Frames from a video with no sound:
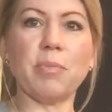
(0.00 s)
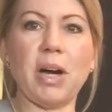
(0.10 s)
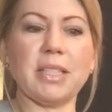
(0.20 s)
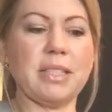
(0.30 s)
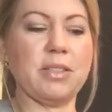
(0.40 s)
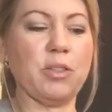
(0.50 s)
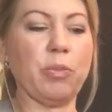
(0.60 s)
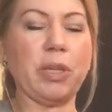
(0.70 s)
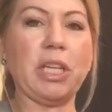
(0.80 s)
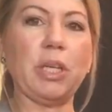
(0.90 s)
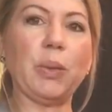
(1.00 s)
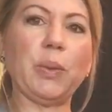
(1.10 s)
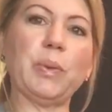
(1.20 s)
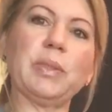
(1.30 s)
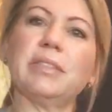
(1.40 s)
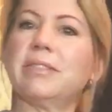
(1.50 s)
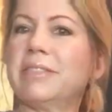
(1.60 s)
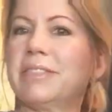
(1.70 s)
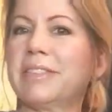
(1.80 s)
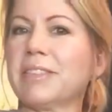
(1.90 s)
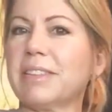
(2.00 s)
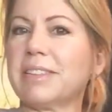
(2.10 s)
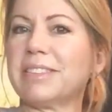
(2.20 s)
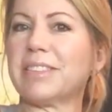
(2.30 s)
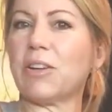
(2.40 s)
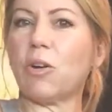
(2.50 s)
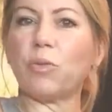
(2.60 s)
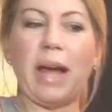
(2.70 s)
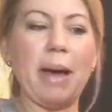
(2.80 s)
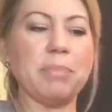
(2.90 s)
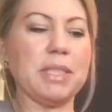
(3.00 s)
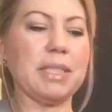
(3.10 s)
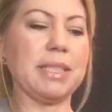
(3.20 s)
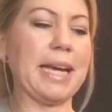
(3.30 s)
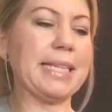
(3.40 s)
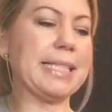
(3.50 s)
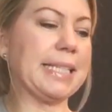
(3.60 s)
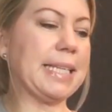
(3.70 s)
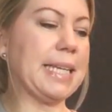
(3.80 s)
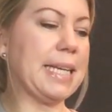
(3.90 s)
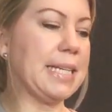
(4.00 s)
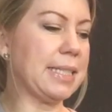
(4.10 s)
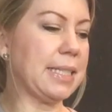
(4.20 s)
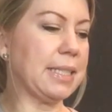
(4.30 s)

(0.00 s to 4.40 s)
Box is super cute. It's all wrapped nice and neat.